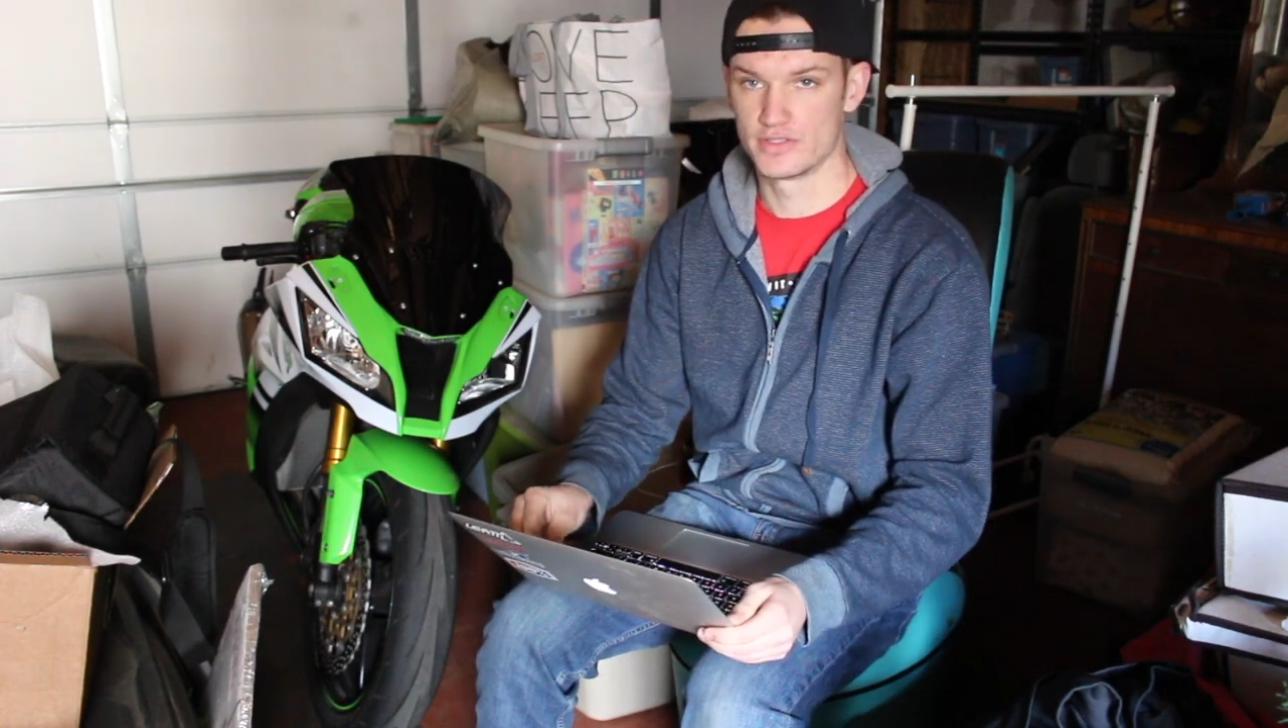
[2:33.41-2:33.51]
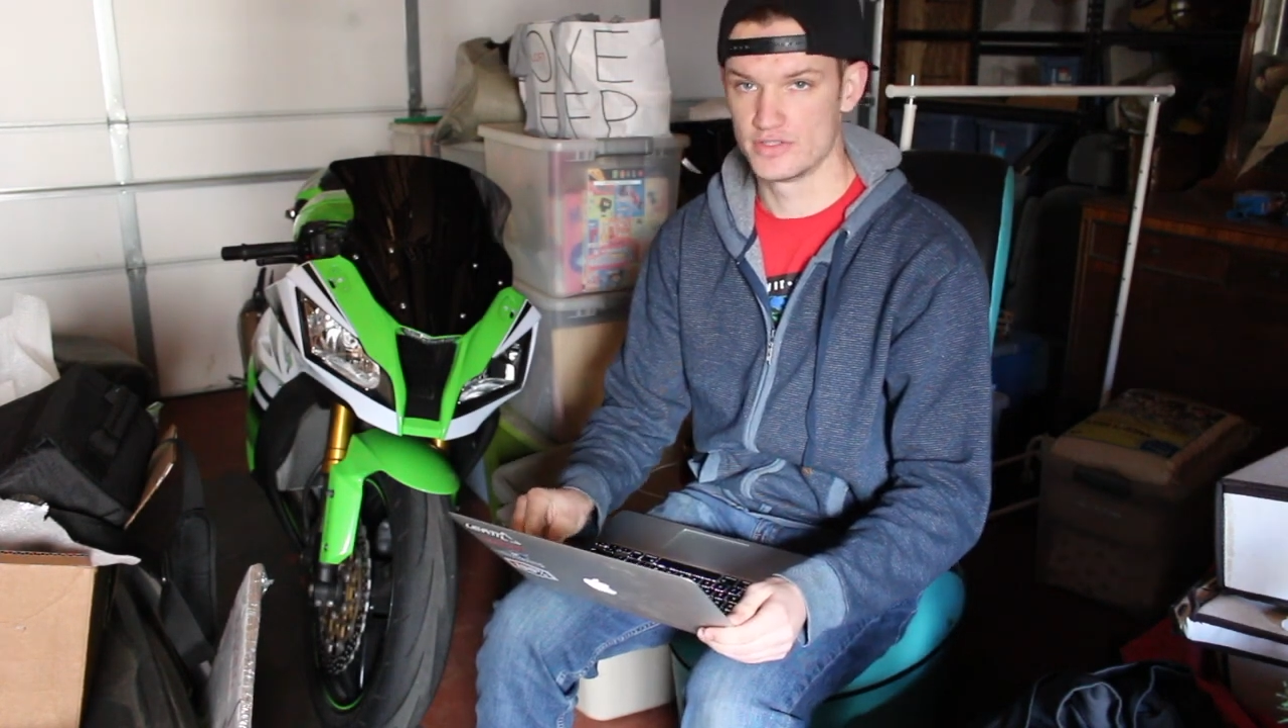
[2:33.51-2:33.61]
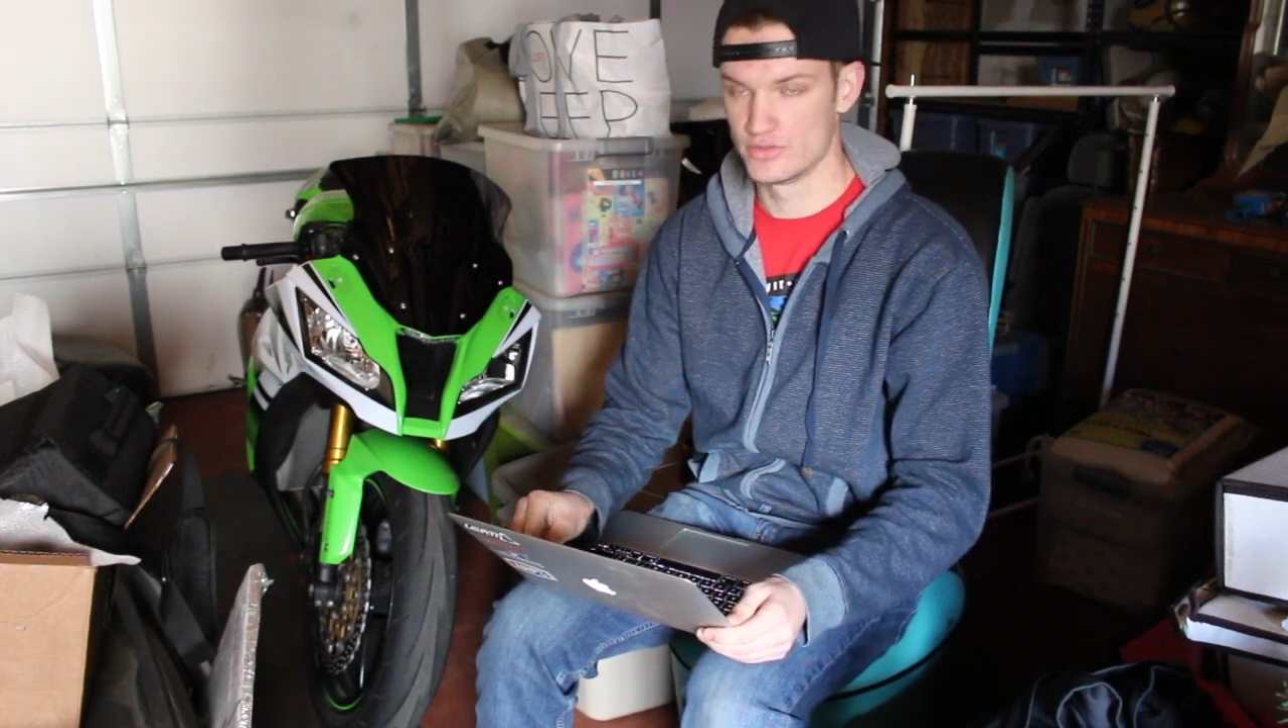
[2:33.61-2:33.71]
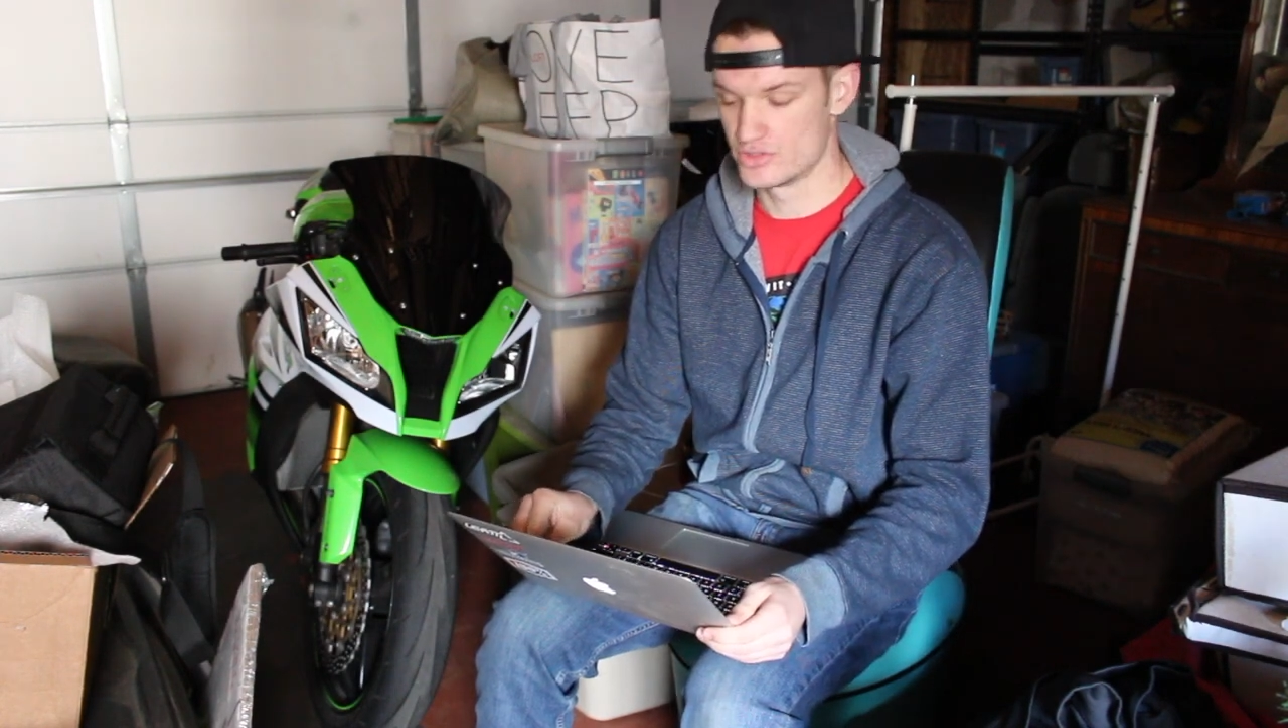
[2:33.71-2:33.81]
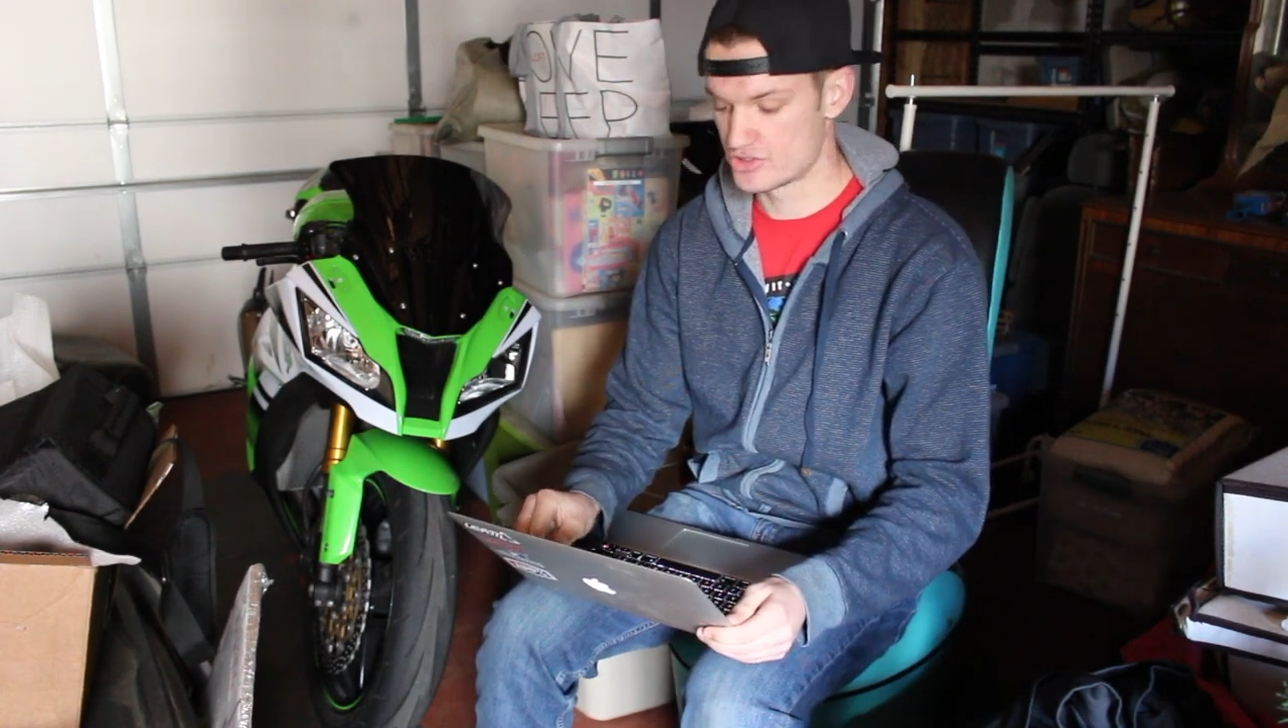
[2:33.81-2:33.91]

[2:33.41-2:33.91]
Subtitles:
huge